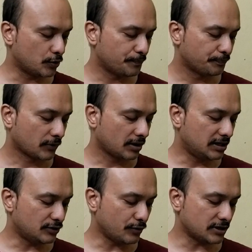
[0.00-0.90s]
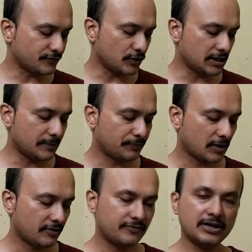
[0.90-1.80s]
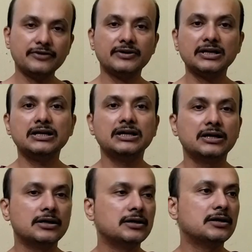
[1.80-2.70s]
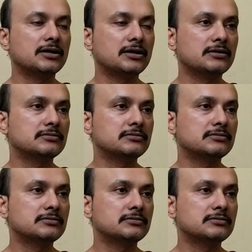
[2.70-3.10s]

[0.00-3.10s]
So it was for them very, very